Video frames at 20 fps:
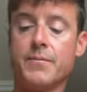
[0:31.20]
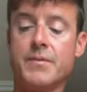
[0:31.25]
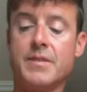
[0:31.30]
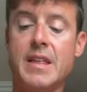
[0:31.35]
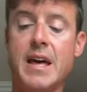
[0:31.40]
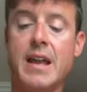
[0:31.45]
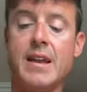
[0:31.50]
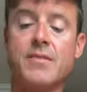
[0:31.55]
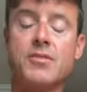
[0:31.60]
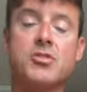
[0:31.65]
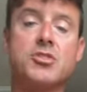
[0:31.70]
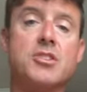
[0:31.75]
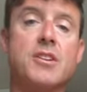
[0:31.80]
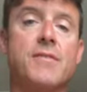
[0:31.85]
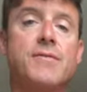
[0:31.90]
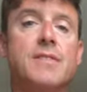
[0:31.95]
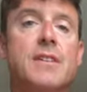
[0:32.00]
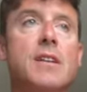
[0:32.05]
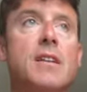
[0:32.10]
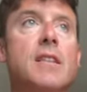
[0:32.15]
That has
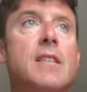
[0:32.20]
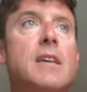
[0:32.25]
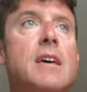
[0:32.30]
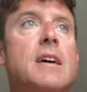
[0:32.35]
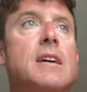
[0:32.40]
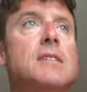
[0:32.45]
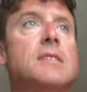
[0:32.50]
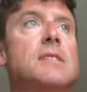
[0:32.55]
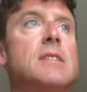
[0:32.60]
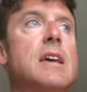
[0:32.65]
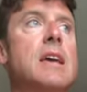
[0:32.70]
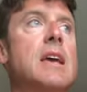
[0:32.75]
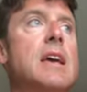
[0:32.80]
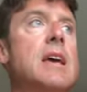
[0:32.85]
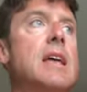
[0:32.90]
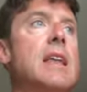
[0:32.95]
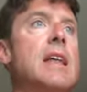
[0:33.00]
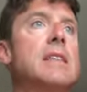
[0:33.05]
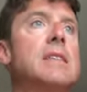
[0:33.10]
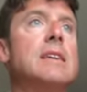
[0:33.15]
shifted to this.
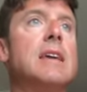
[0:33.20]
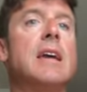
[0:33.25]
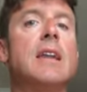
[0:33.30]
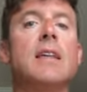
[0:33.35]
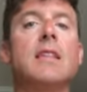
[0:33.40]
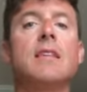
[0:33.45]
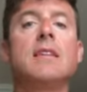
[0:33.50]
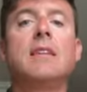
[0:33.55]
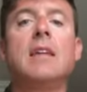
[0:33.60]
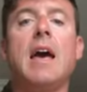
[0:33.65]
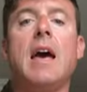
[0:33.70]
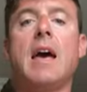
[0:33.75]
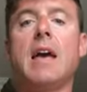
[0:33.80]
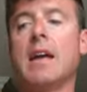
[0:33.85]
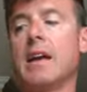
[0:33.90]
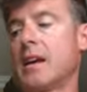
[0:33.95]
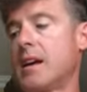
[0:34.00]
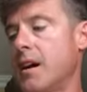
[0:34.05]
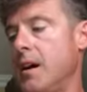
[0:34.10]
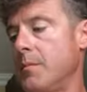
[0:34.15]
And at the end of the
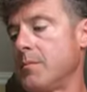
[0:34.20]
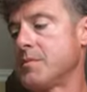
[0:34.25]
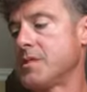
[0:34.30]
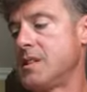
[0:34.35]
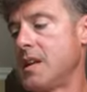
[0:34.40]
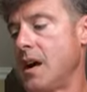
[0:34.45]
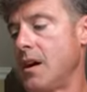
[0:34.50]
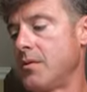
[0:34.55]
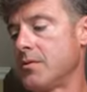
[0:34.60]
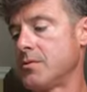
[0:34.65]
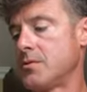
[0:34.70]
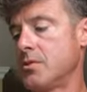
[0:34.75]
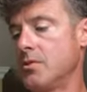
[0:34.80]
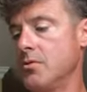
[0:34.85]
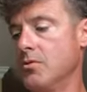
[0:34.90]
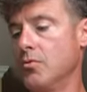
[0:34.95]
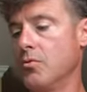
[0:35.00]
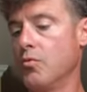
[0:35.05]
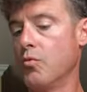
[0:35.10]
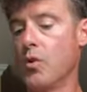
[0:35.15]
day, it comes down
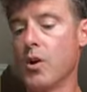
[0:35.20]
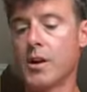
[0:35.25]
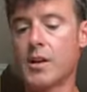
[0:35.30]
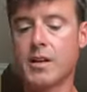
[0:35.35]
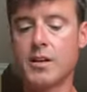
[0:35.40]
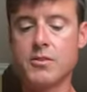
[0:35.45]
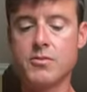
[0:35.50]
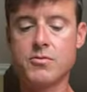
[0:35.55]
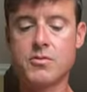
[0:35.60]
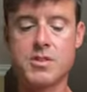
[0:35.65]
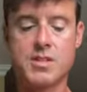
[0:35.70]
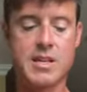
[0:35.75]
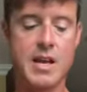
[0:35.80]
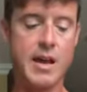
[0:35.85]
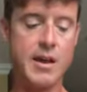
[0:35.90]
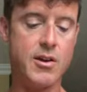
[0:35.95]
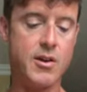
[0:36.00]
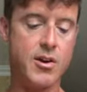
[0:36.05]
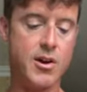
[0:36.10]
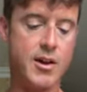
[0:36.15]
to what can you
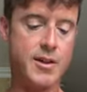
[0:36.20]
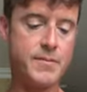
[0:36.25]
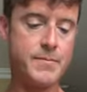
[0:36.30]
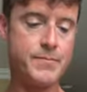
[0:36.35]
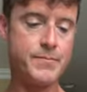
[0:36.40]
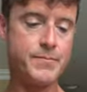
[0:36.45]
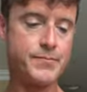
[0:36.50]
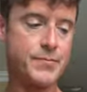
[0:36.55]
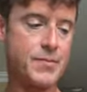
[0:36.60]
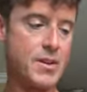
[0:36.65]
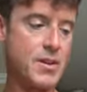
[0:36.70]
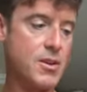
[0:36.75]
stay on?